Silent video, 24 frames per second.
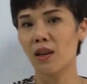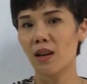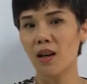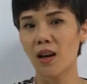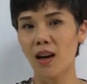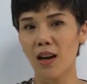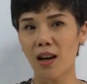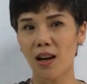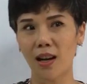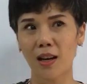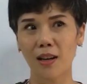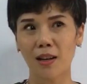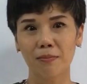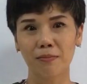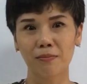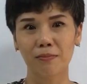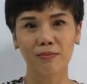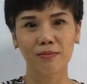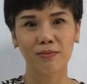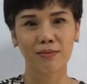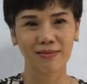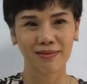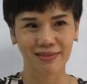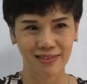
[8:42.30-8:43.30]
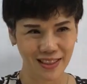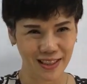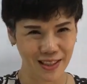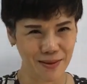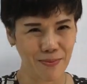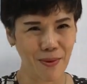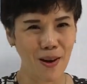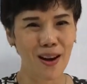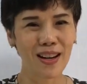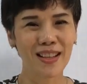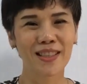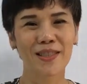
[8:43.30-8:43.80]
the
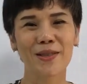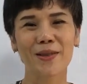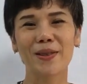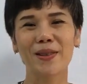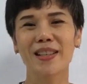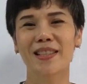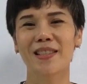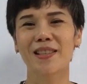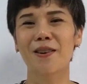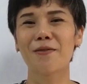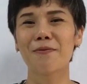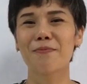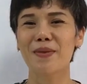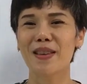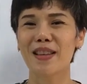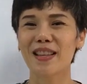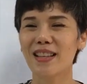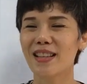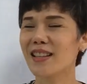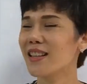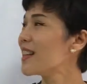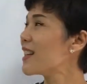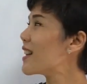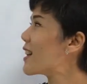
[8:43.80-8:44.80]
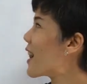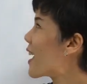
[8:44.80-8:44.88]
smallest units of meaning in